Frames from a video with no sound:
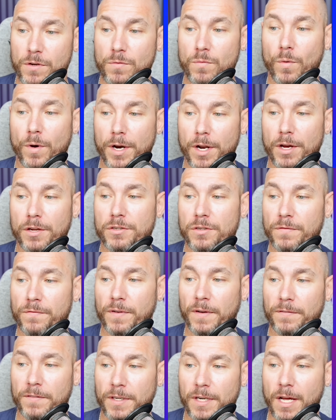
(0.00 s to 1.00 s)
you
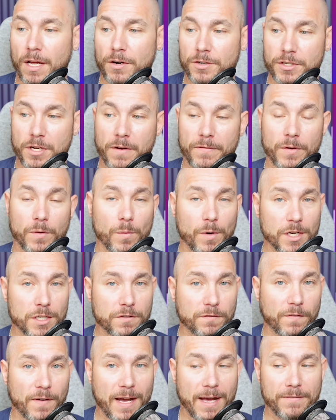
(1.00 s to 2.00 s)
$150 off. It was
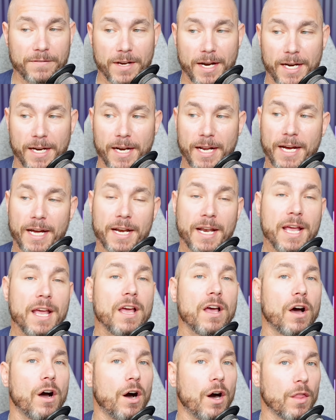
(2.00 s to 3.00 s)
$599,
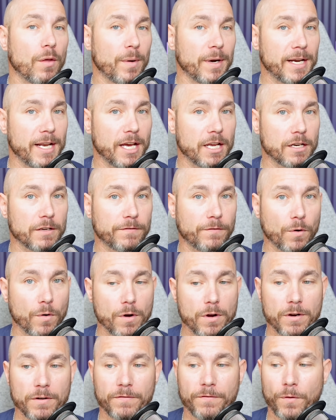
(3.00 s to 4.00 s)
all the way down to
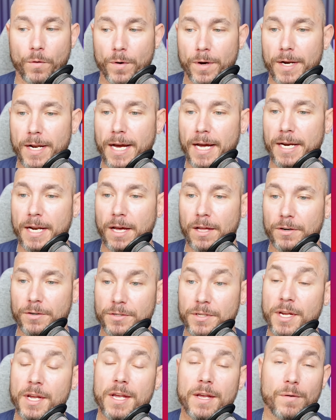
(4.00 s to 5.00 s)
$449.